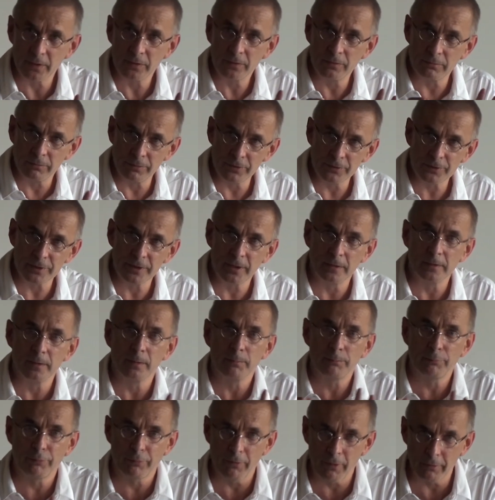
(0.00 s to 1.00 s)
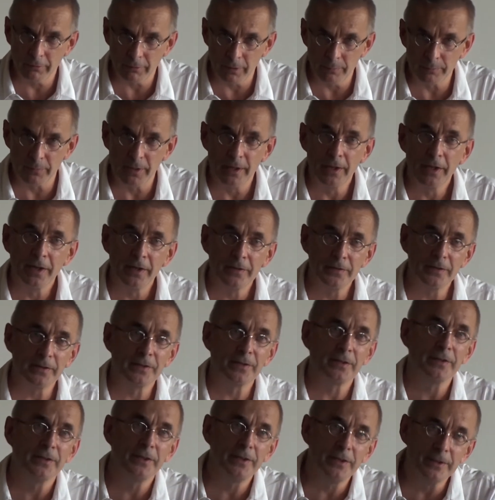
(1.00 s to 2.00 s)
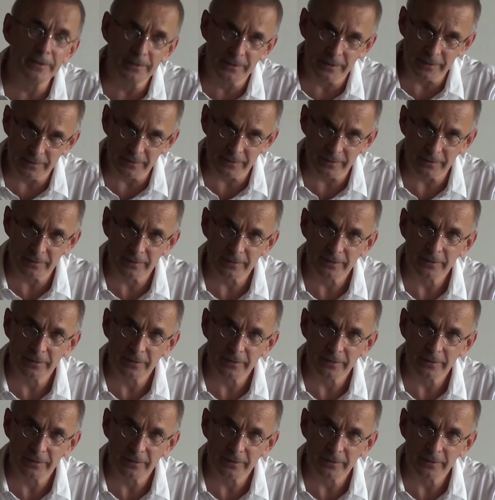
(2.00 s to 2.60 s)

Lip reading: the original program that yielded